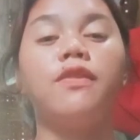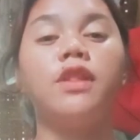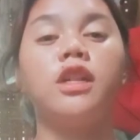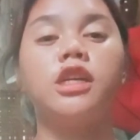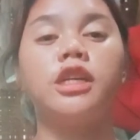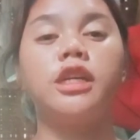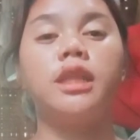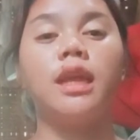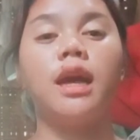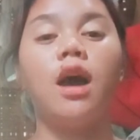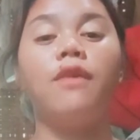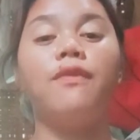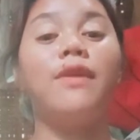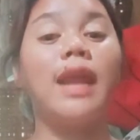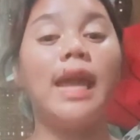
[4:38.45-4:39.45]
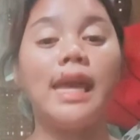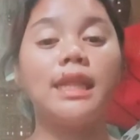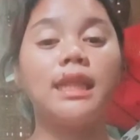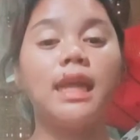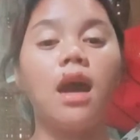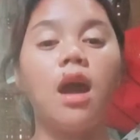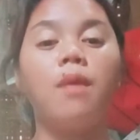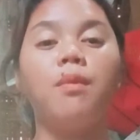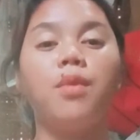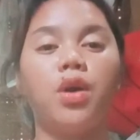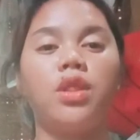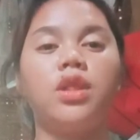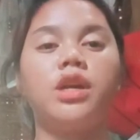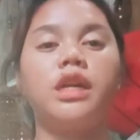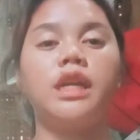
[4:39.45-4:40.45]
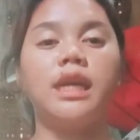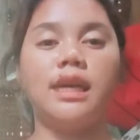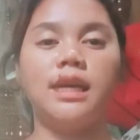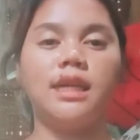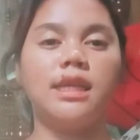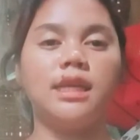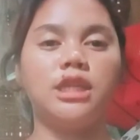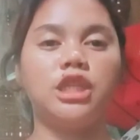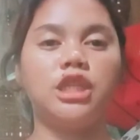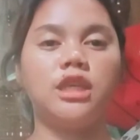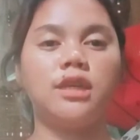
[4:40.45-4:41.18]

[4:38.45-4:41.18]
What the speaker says: late modern English.